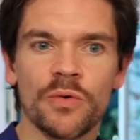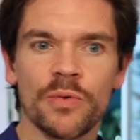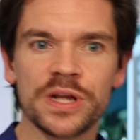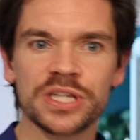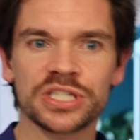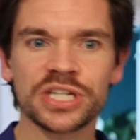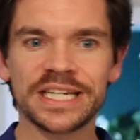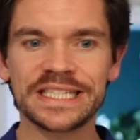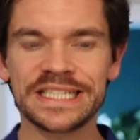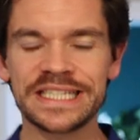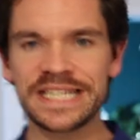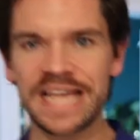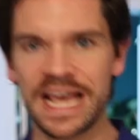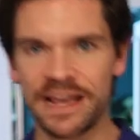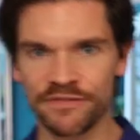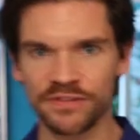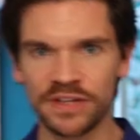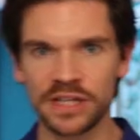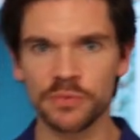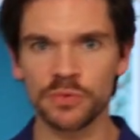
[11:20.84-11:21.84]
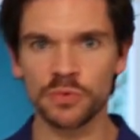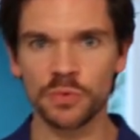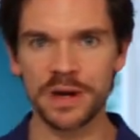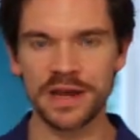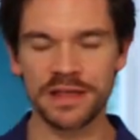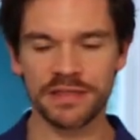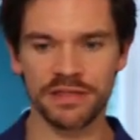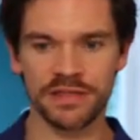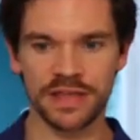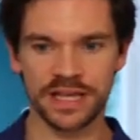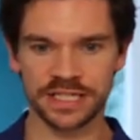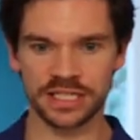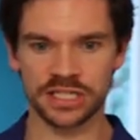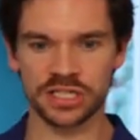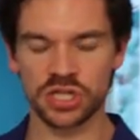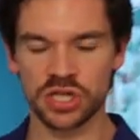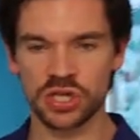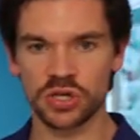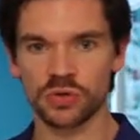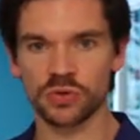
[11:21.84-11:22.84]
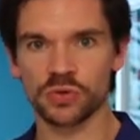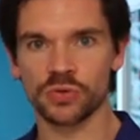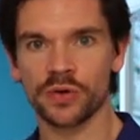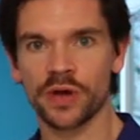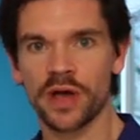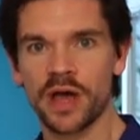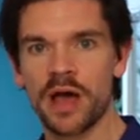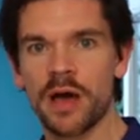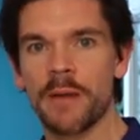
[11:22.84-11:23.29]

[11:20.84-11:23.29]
which I definitely would wear this too.